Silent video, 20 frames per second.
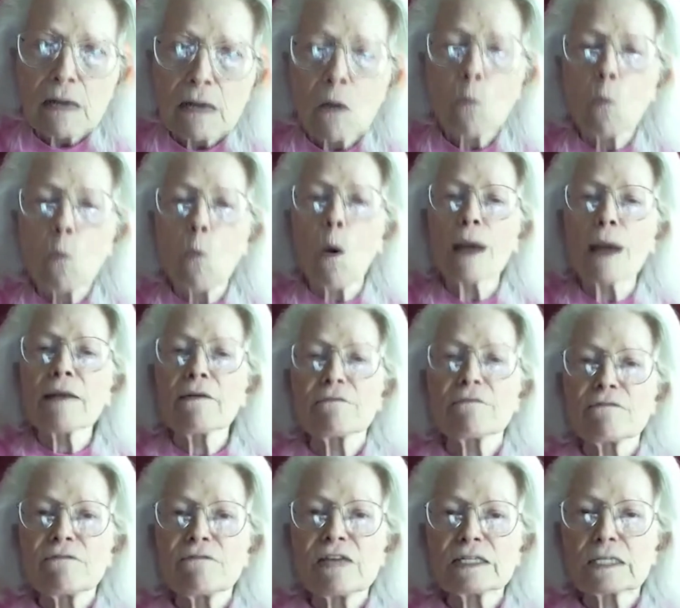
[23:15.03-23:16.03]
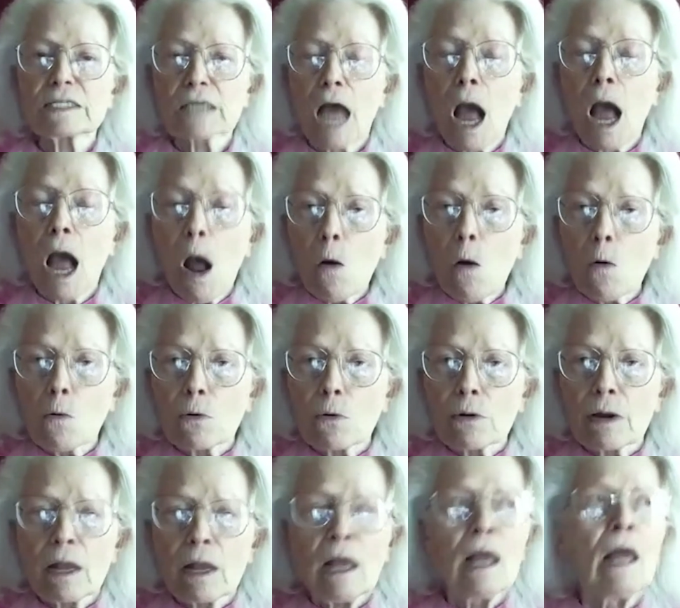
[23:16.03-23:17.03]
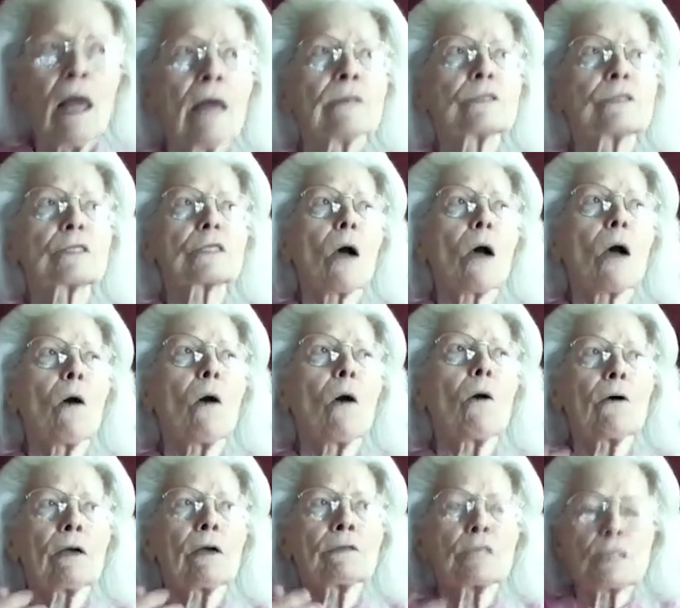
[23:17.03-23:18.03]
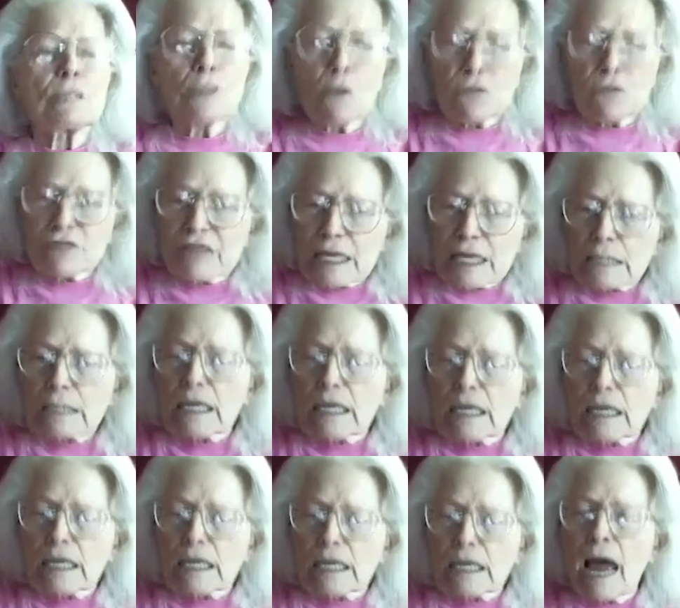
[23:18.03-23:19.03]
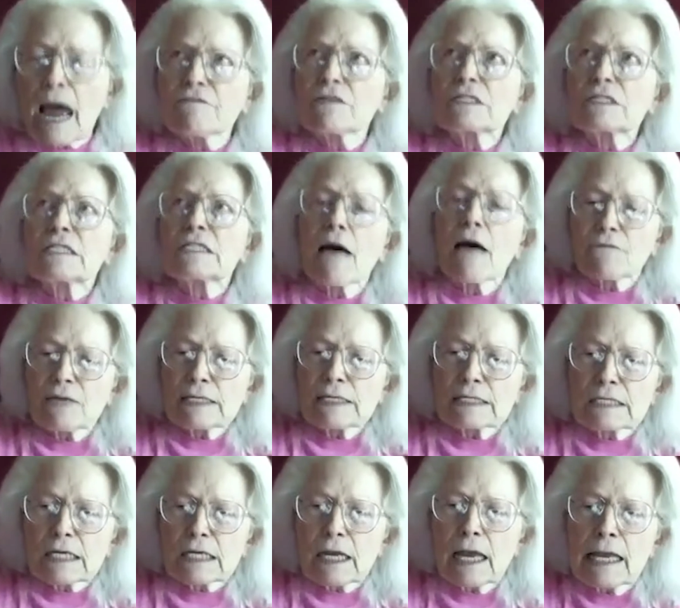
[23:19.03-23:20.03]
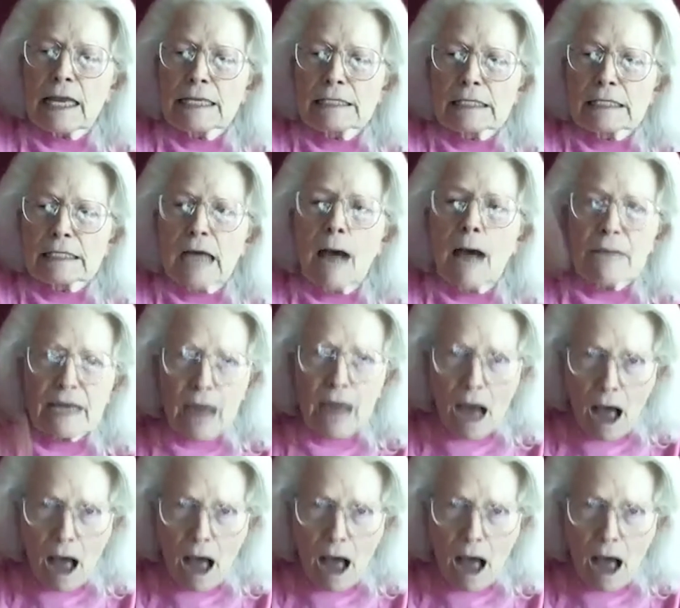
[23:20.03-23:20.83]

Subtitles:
one of its own. So this kind of stuff is coming